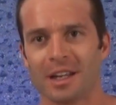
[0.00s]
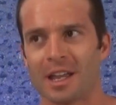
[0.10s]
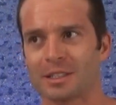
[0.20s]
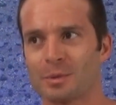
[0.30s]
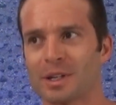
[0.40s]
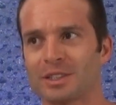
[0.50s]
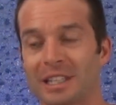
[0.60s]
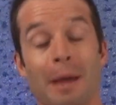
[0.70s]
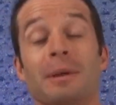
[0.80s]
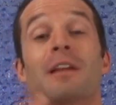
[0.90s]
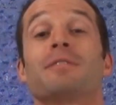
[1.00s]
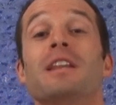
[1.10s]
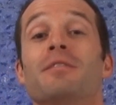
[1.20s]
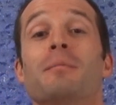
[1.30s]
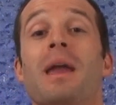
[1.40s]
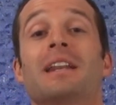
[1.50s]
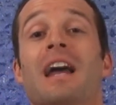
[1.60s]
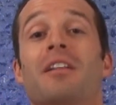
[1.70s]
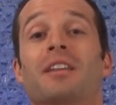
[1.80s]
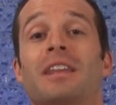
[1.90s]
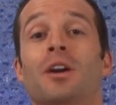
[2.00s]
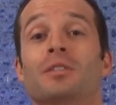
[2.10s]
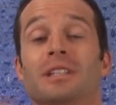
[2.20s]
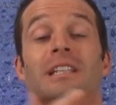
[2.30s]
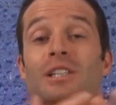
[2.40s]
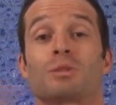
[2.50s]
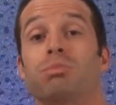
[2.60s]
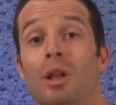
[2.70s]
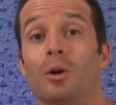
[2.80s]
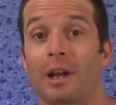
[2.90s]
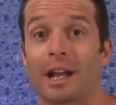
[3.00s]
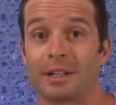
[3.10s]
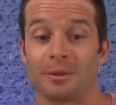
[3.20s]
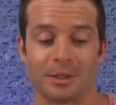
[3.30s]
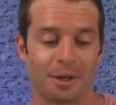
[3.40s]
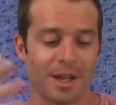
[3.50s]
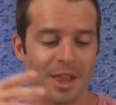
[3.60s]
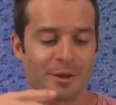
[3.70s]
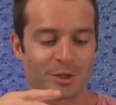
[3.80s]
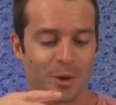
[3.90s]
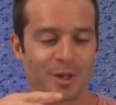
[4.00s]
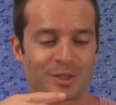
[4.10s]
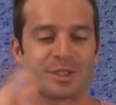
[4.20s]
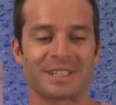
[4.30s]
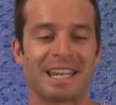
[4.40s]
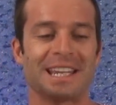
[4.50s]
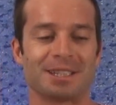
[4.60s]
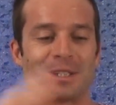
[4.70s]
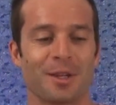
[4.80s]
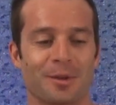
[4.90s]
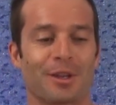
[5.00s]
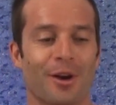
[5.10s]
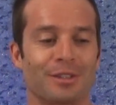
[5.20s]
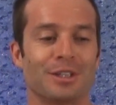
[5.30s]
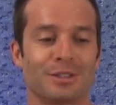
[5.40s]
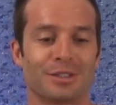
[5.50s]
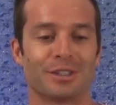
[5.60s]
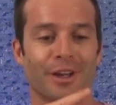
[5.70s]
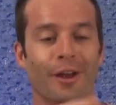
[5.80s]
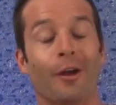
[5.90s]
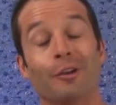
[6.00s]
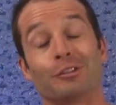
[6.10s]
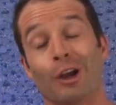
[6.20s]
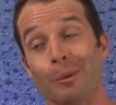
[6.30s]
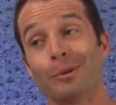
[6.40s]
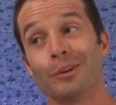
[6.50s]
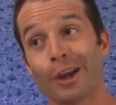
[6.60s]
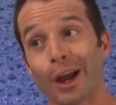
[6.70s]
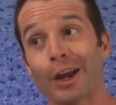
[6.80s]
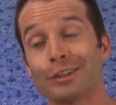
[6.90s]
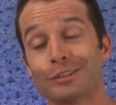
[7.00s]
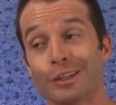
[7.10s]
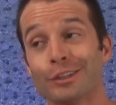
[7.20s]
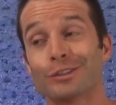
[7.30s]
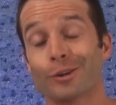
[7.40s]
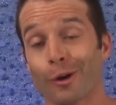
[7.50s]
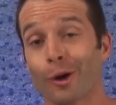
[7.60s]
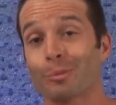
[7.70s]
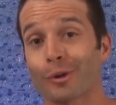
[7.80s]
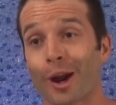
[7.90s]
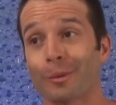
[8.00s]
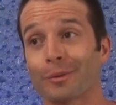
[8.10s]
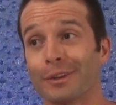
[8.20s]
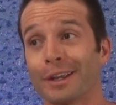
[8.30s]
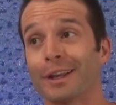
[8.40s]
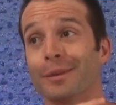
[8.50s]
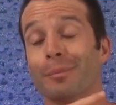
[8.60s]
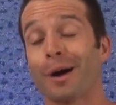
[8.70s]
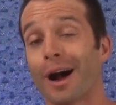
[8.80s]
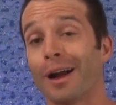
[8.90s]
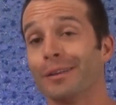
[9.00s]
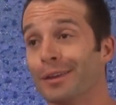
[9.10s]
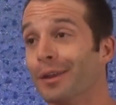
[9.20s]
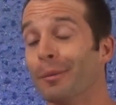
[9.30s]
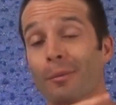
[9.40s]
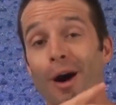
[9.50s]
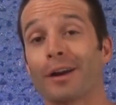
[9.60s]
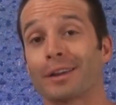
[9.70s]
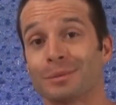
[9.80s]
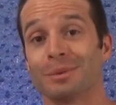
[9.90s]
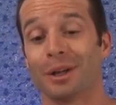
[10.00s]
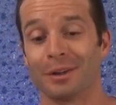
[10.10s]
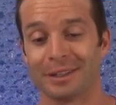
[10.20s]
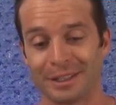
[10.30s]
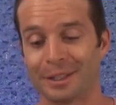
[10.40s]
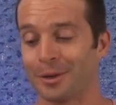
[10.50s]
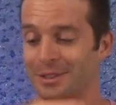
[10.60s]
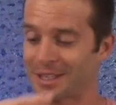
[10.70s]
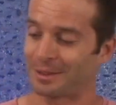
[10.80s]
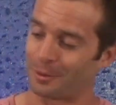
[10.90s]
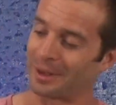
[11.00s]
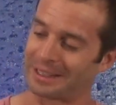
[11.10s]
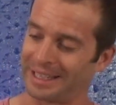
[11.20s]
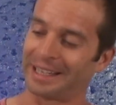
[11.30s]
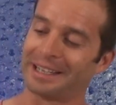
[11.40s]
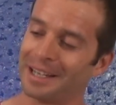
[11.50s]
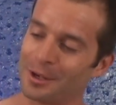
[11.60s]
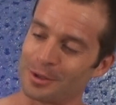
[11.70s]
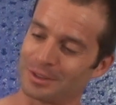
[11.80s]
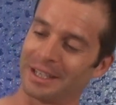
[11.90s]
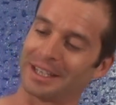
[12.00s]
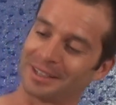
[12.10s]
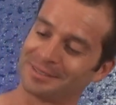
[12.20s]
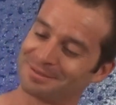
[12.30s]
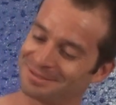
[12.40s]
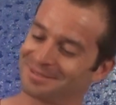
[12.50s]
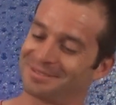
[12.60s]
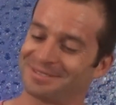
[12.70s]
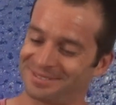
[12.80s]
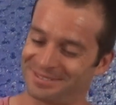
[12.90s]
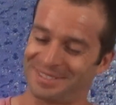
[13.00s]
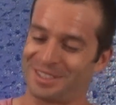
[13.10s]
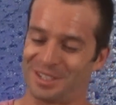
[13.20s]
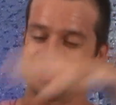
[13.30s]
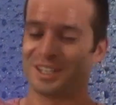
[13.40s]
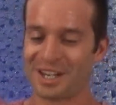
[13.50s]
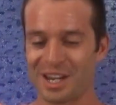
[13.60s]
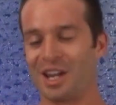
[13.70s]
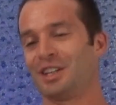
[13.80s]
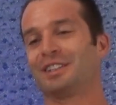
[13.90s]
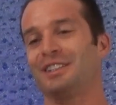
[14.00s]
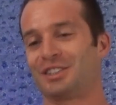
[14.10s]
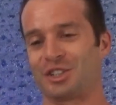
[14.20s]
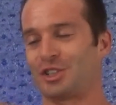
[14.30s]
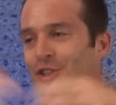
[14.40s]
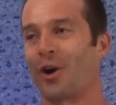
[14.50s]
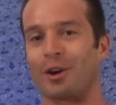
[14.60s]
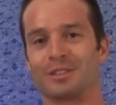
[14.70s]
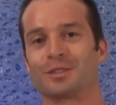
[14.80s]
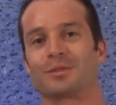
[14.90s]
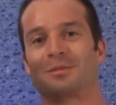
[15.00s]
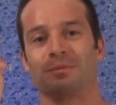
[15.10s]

Especially, I mean, if you even made it out of the kiln, didn't explode on you, you know. There's always those kids, you know, the art teachers, like, some of you guys didn't score properly and the mug exploded, and you always have the one kid who's like, just shards of